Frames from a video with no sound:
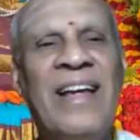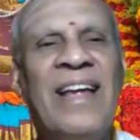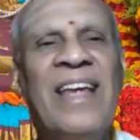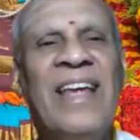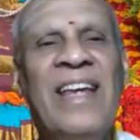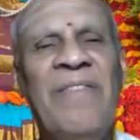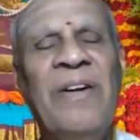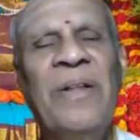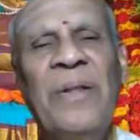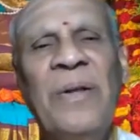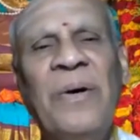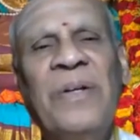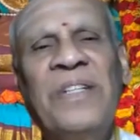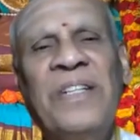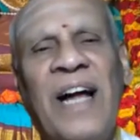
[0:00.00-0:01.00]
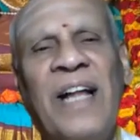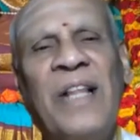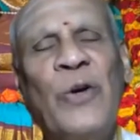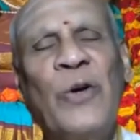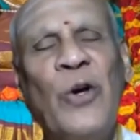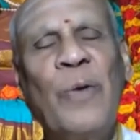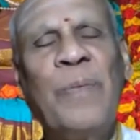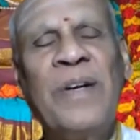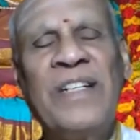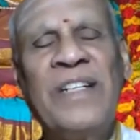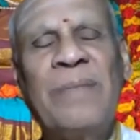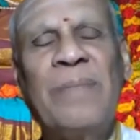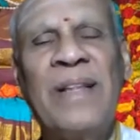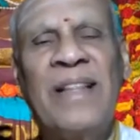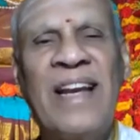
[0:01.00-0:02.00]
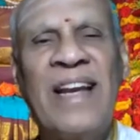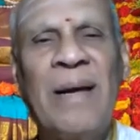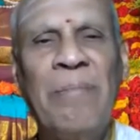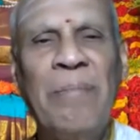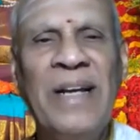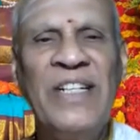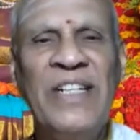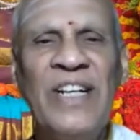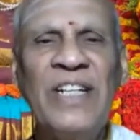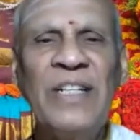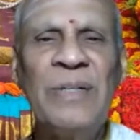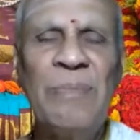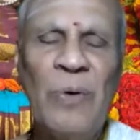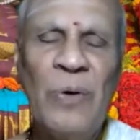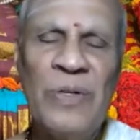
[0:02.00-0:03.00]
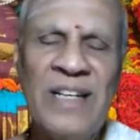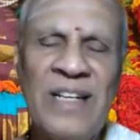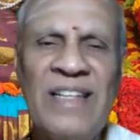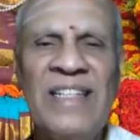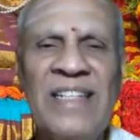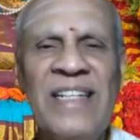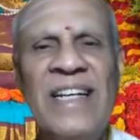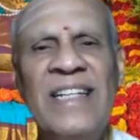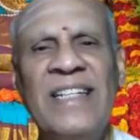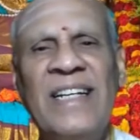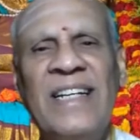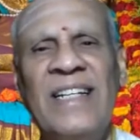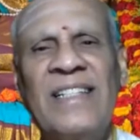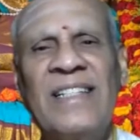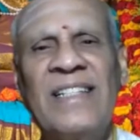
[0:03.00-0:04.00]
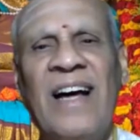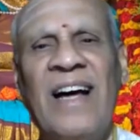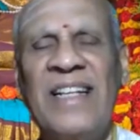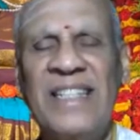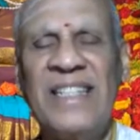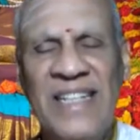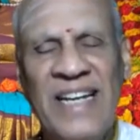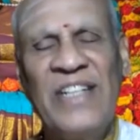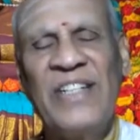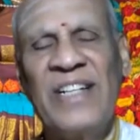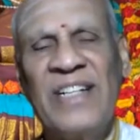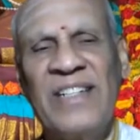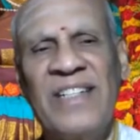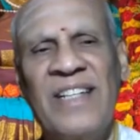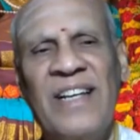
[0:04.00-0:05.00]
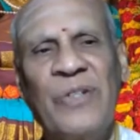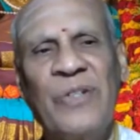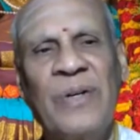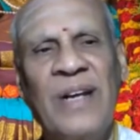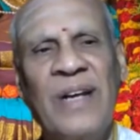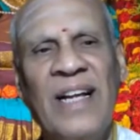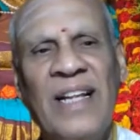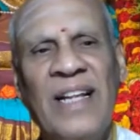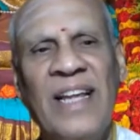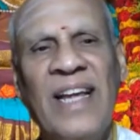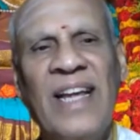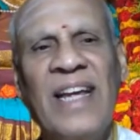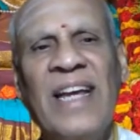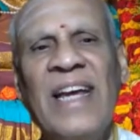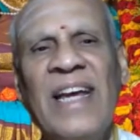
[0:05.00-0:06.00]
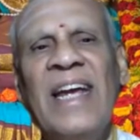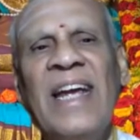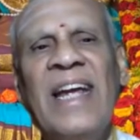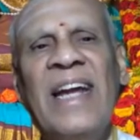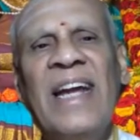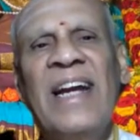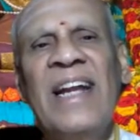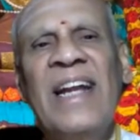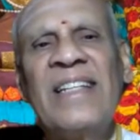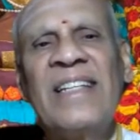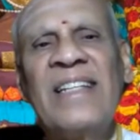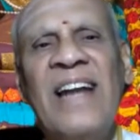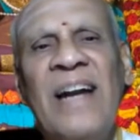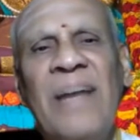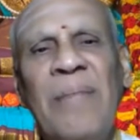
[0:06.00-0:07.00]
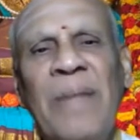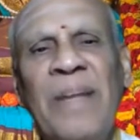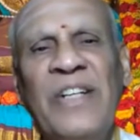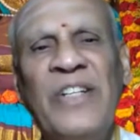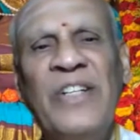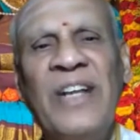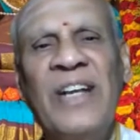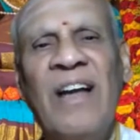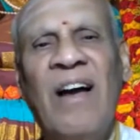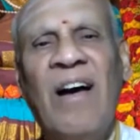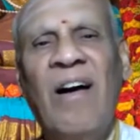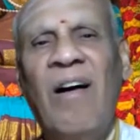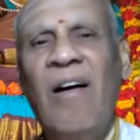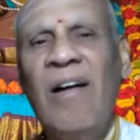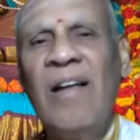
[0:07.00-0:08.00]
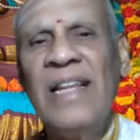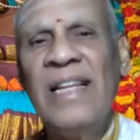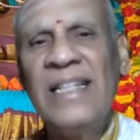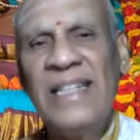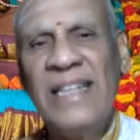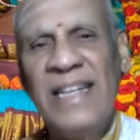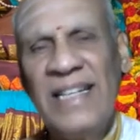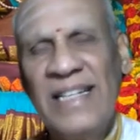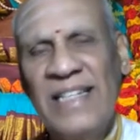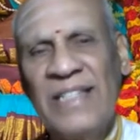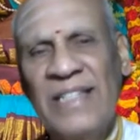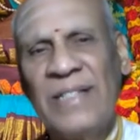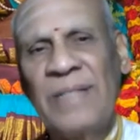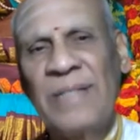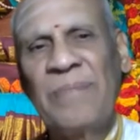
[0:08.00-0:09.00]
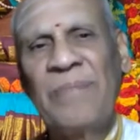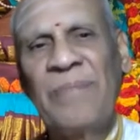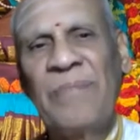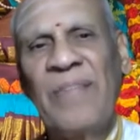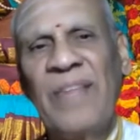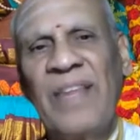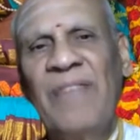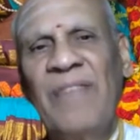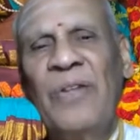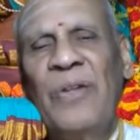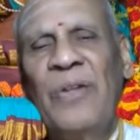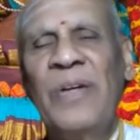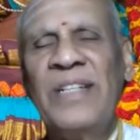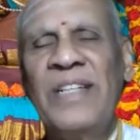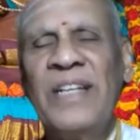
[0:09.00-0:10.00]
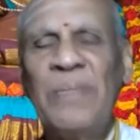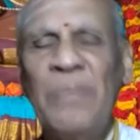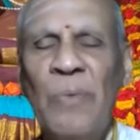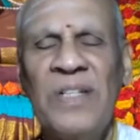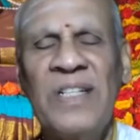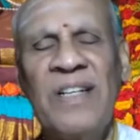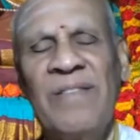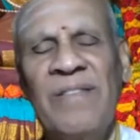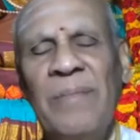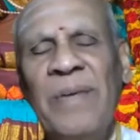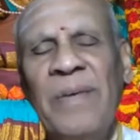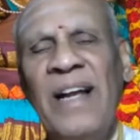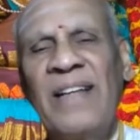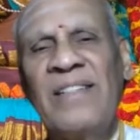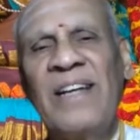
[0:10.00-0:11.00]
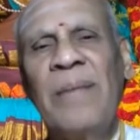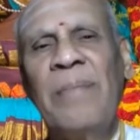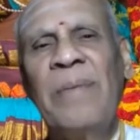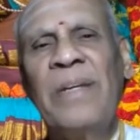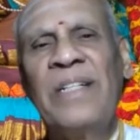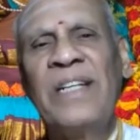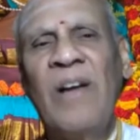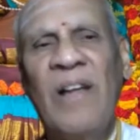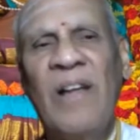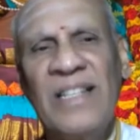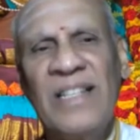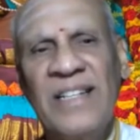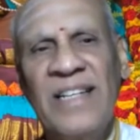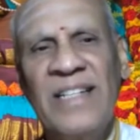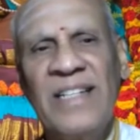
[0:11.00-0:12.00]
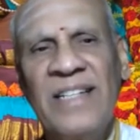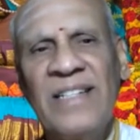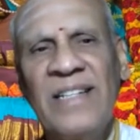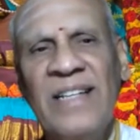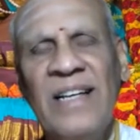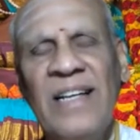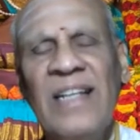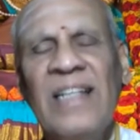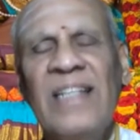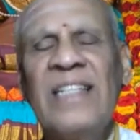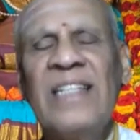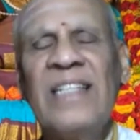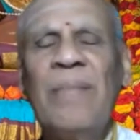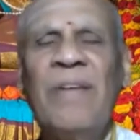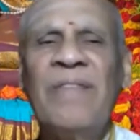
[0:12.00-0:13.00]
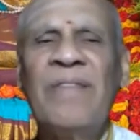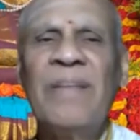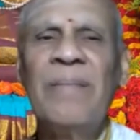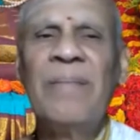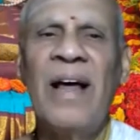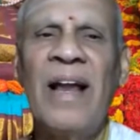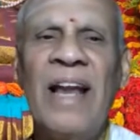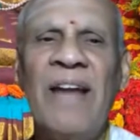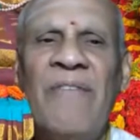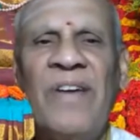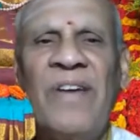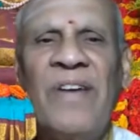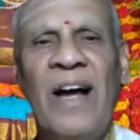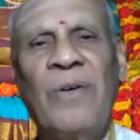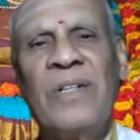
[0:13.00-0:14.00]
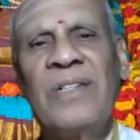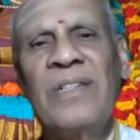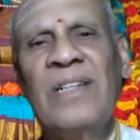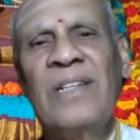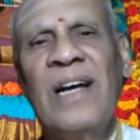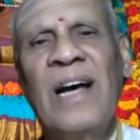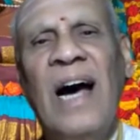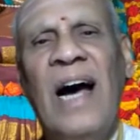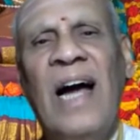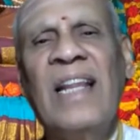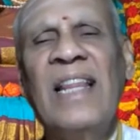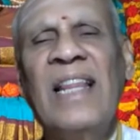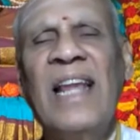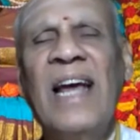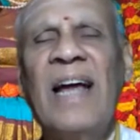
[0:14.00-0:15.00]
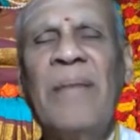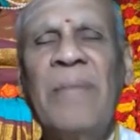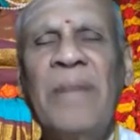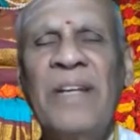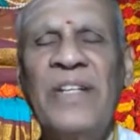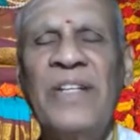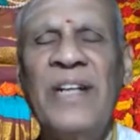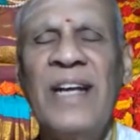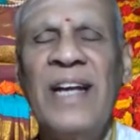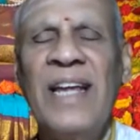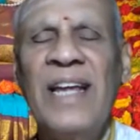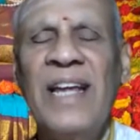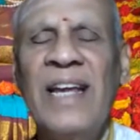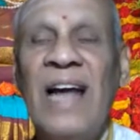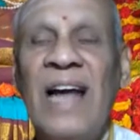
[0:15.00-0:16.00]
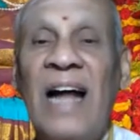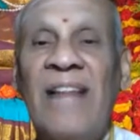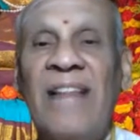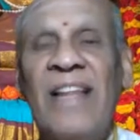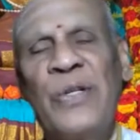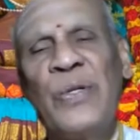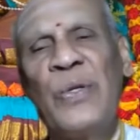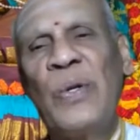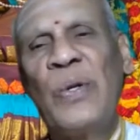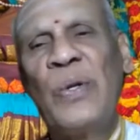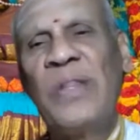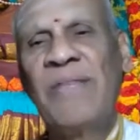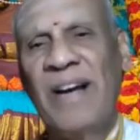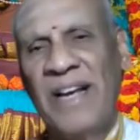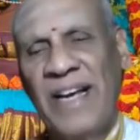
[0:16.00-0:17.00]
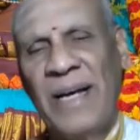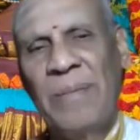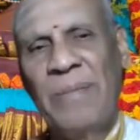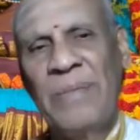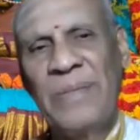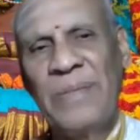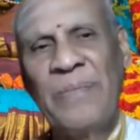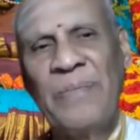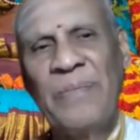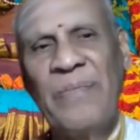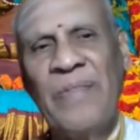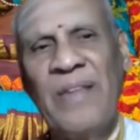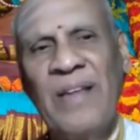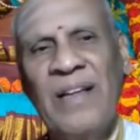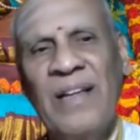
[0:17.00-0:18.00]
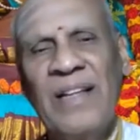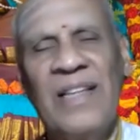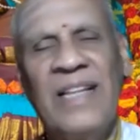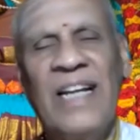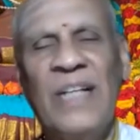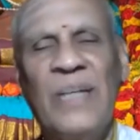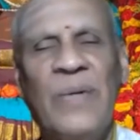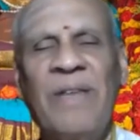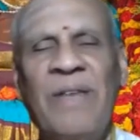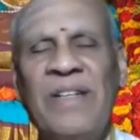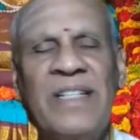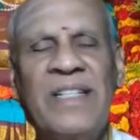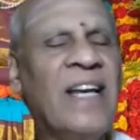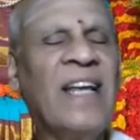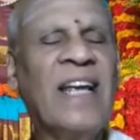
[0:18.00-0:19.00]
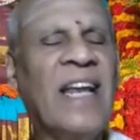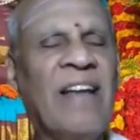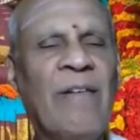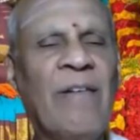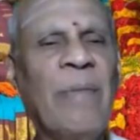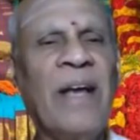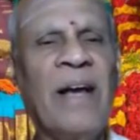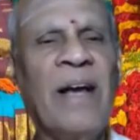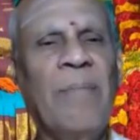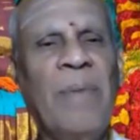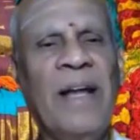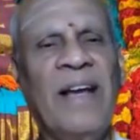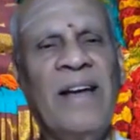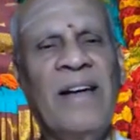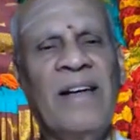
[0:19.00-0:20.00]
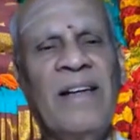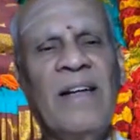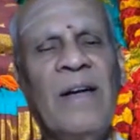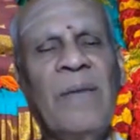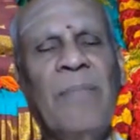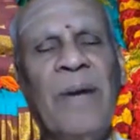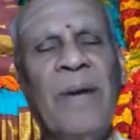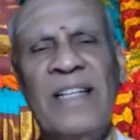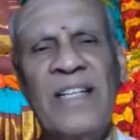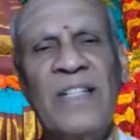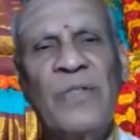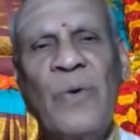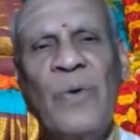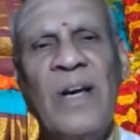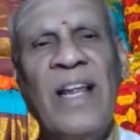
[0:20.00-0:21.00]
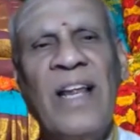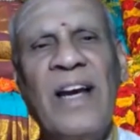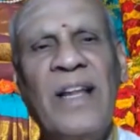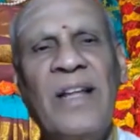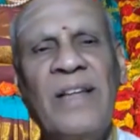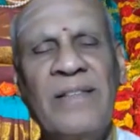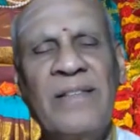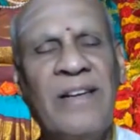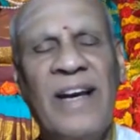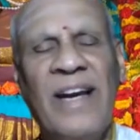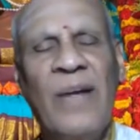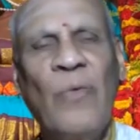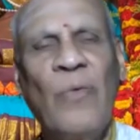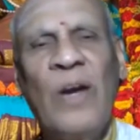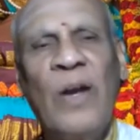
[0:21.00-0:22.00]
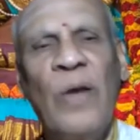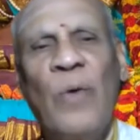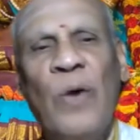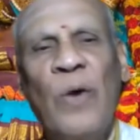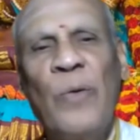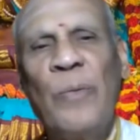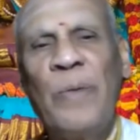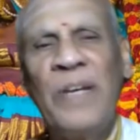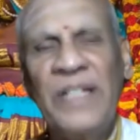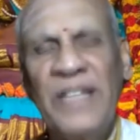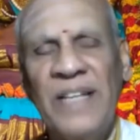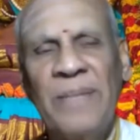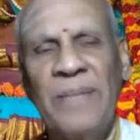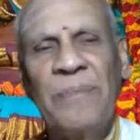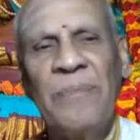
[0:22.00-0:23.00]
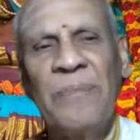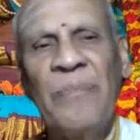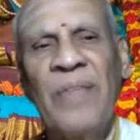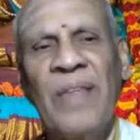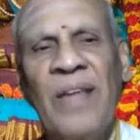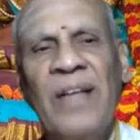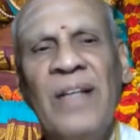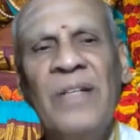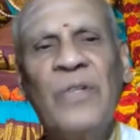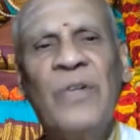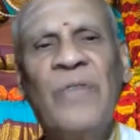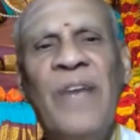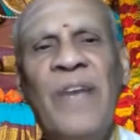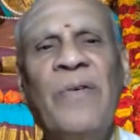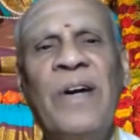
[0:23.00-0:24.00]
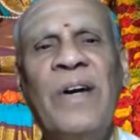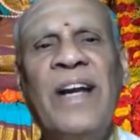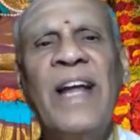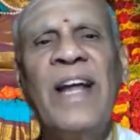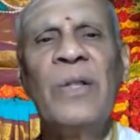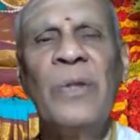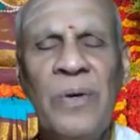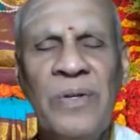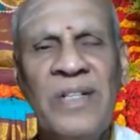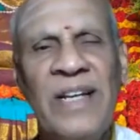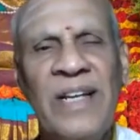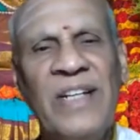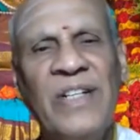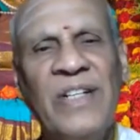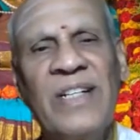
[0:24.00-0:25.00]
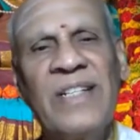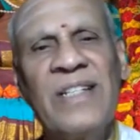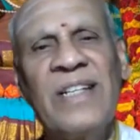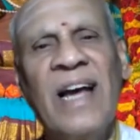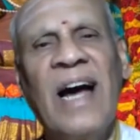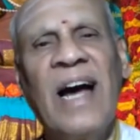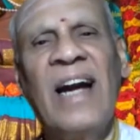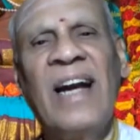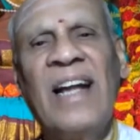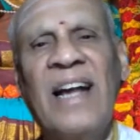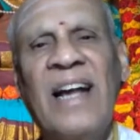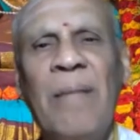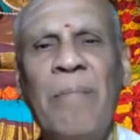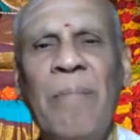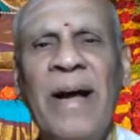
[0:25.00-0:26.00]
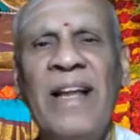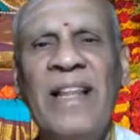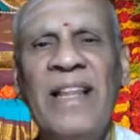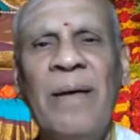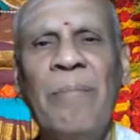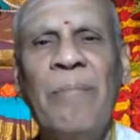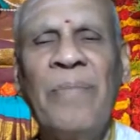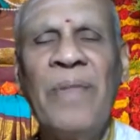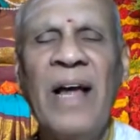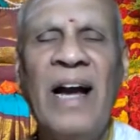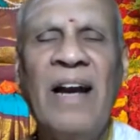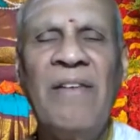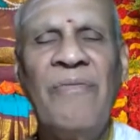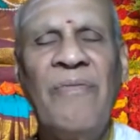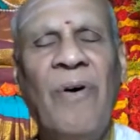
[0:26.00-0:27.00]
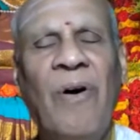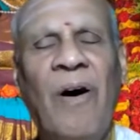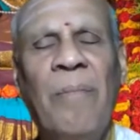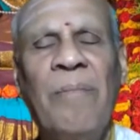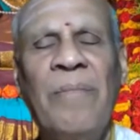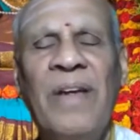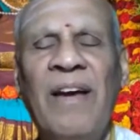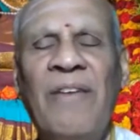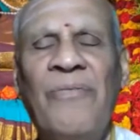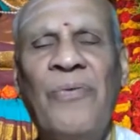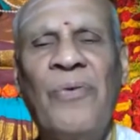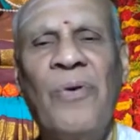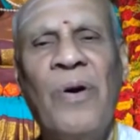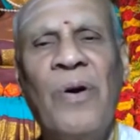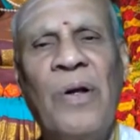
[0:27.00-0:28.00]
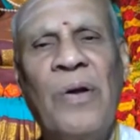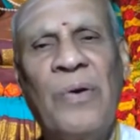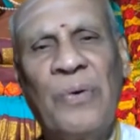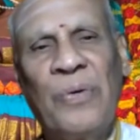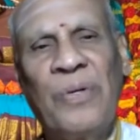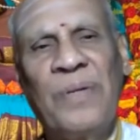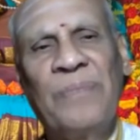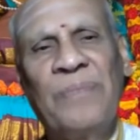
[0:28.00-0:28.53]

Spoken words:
Even though Chandogya Upanishad mantra mentions most of the stages or stations of Shuklagati, it does not mention all the stages. Even though it says most of them, it does not mention all the stages. Some of them left out, and they are mentioned in other Shruti Vakyams. That is why our study can never be completed by just only reading only one Upanishad. So we have to take those stations and combine them and form a full root.